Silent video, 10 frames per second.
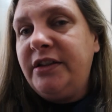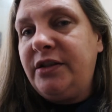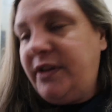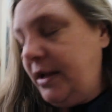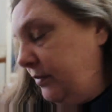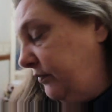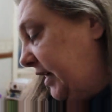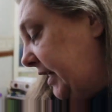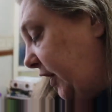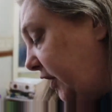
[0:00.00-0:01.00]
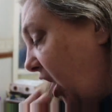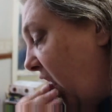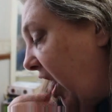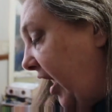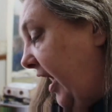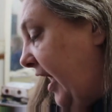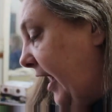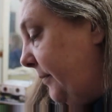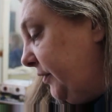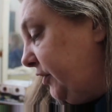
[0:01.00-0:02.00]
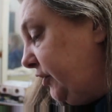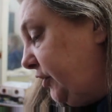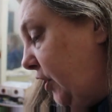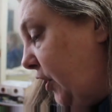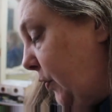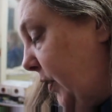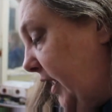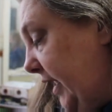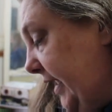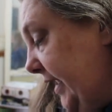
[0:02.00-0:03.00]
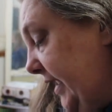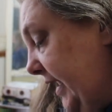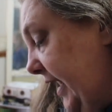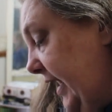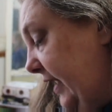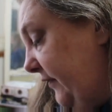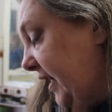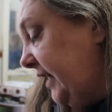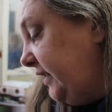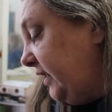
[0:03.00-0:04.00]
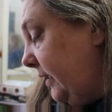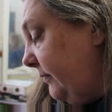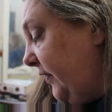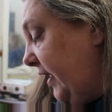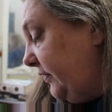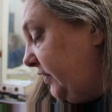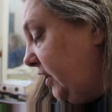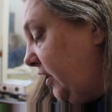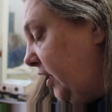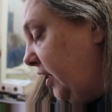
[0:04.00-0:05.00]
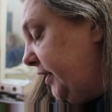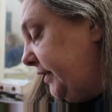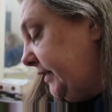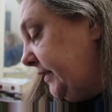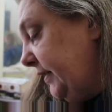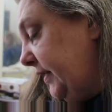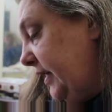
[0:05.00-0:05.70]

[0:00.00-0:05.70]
So they were really good. So I gave Yes or Time 5 stars,